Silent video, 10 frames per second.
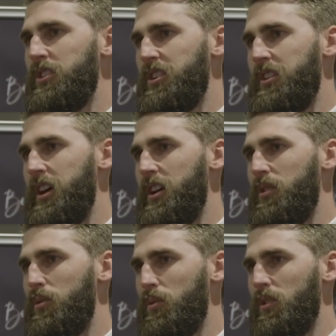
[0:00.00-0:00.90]
you know, they're
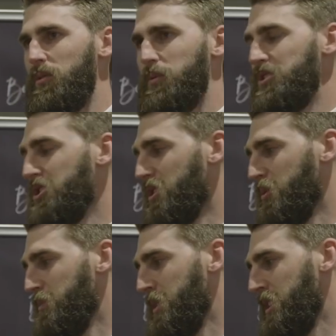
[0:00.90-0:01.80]
all along with the journey
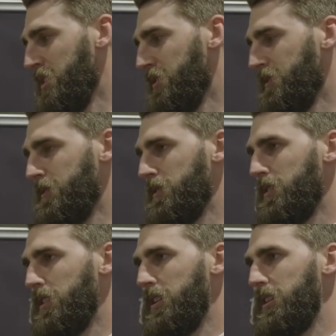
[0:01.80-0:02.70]
with me and
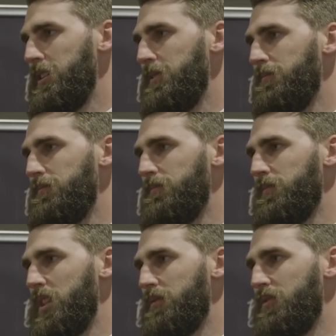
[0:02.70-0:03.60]
um,
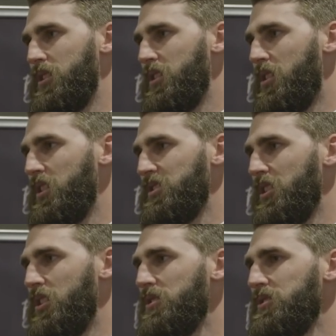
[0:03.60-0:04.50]
they have ride the highs
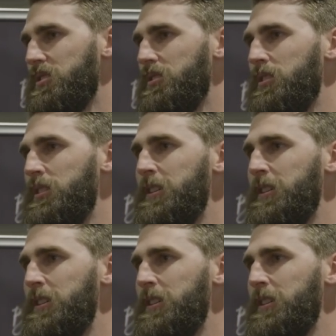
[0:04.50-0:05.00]
and lows. And